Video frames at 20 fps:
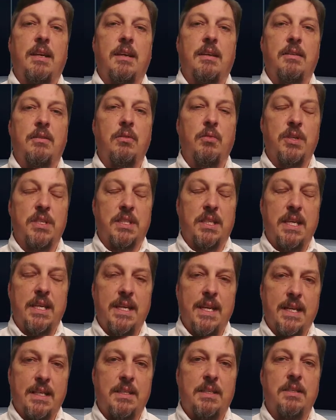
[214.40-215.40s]
who is
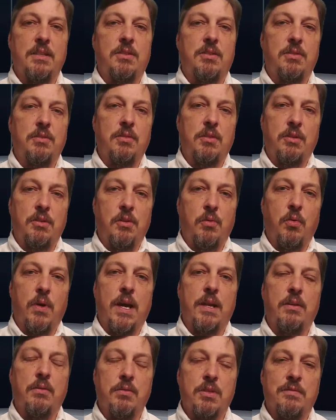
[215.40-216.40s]
connected to the
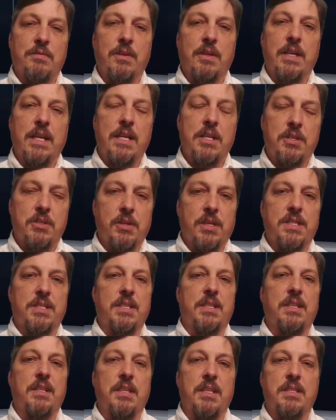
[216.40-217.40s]
UN, who is very
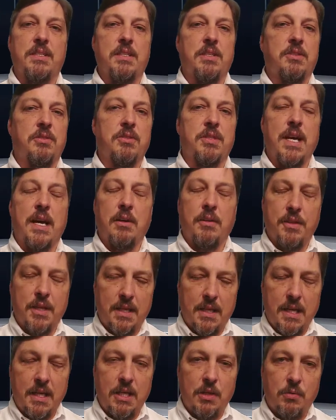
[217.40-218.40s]
interested in these issues. I don't
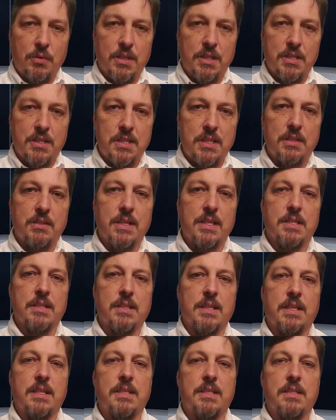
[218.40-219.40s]
think anyone is
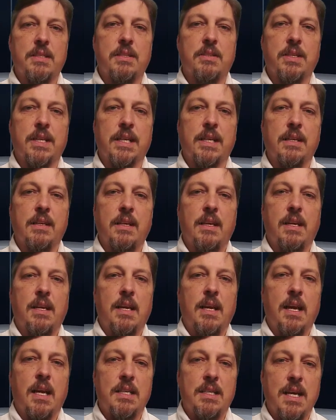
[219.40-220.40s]
seriously considering
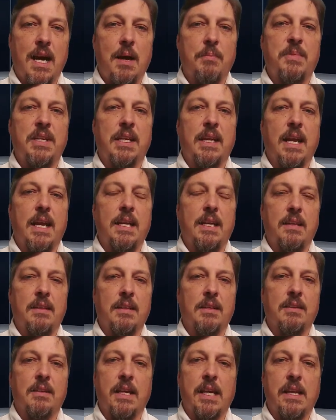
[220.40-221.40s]
adopting
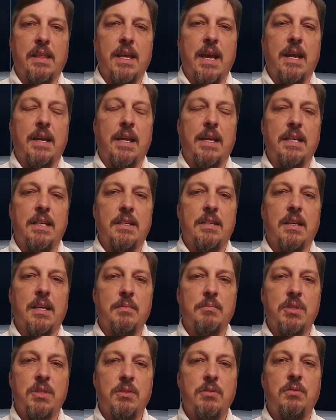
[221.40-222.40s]
anything like that
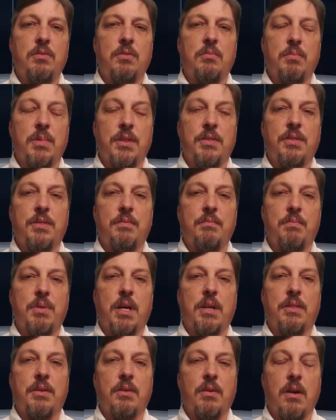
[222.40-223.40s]
anytime soon,
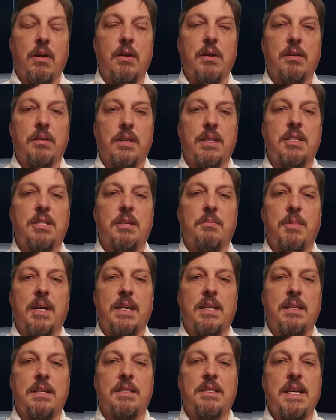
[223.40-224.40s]
but there are at least some
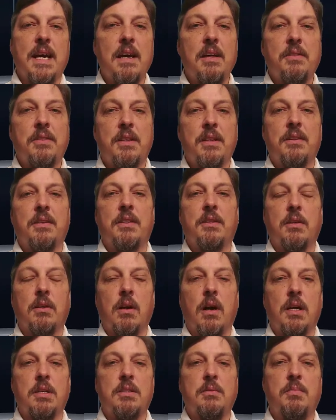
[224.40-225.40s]
ideas out there that
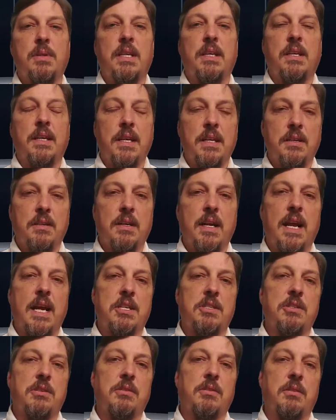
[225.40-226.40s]
there ought to be an
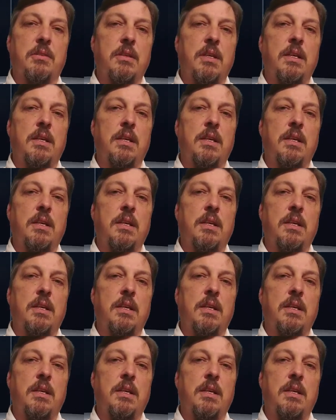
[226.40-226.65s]
international